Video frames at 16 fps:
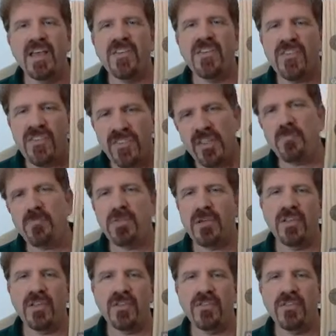
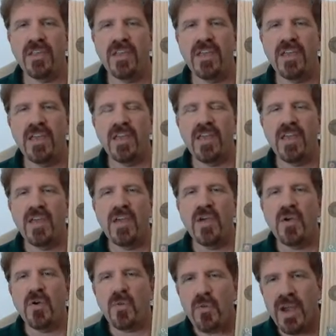simplest
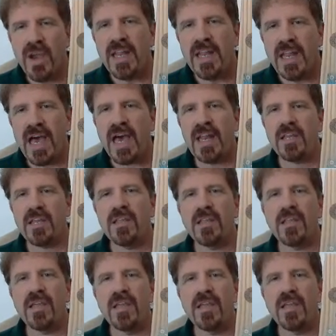radionic